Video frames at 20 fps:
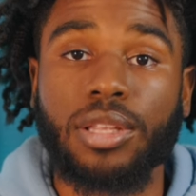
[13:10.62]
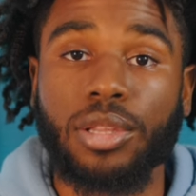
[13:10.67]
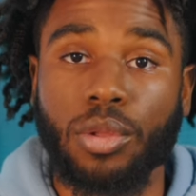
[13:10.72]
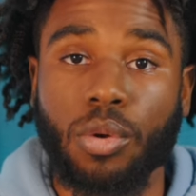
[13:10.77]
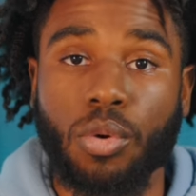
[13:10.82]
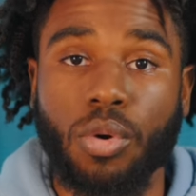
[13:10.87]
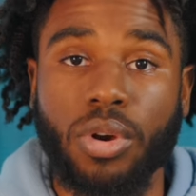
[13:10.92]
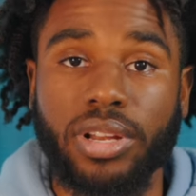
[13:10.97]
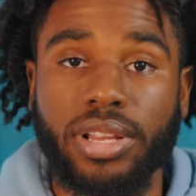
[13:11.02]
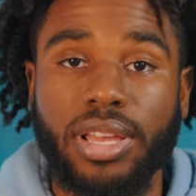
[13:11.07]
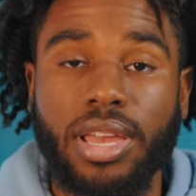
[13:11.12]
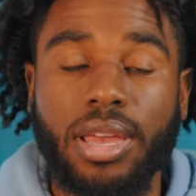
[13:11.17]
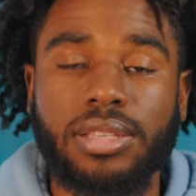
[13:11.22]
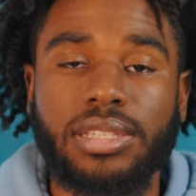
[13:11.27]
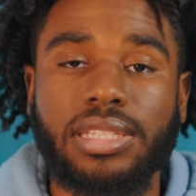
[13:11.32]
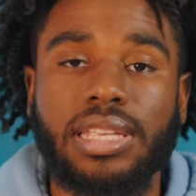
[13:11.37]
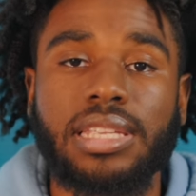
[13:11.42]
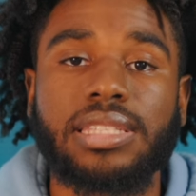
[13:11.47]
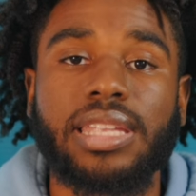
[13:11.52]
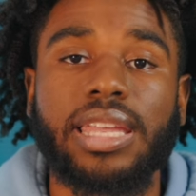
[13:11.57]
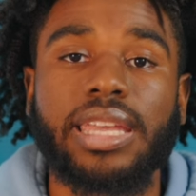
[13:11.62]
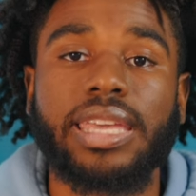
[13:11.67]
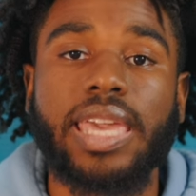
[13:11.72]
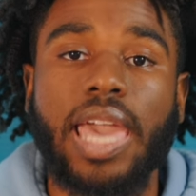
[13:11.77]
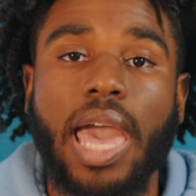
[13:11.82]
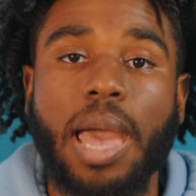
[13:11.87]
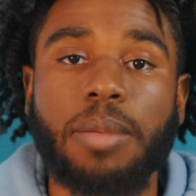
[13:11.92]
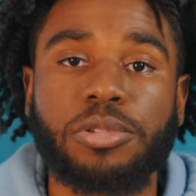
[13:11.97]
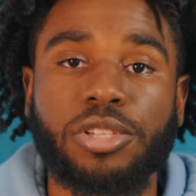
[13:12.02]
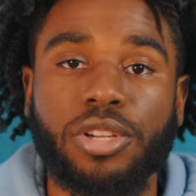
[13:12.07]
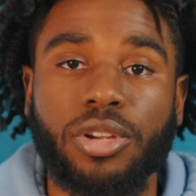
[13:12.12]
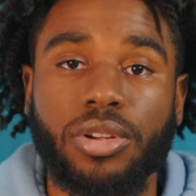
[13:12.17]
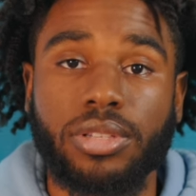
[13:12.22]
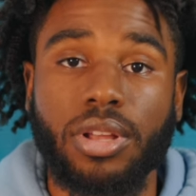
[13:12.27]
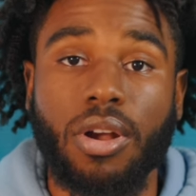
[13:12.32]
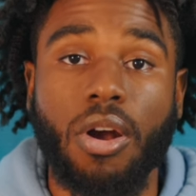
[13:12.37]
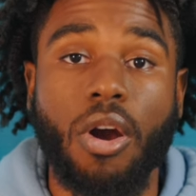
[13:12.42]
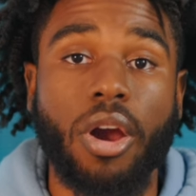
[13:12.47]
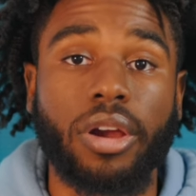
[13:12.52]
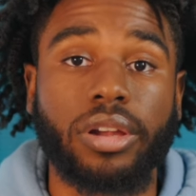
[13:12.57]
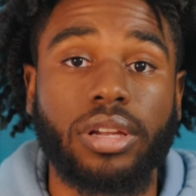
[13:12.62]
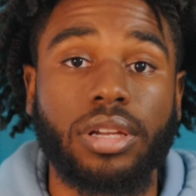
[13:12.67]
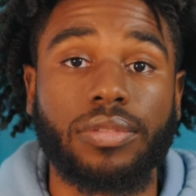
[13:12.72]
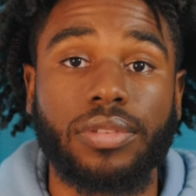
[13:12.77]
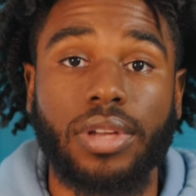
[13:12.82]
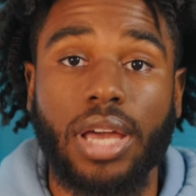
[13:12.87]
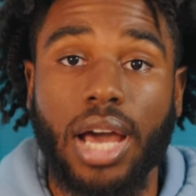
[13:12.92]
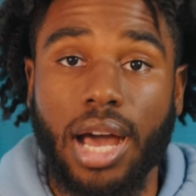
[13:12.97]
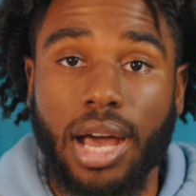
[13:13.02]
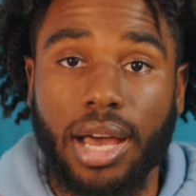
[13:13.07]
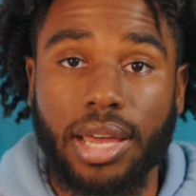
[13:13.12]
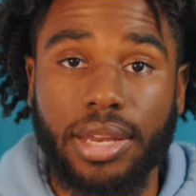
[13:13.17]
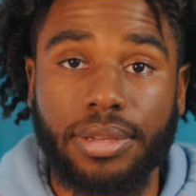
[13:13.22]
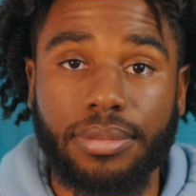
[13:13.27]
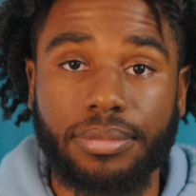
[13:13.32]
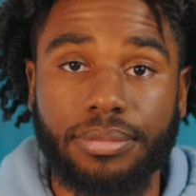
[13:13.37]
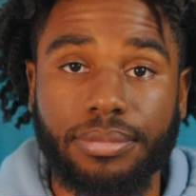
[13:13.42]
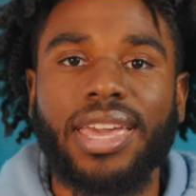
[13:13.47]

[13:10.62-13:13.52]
the Lord since they captured the Ark of God.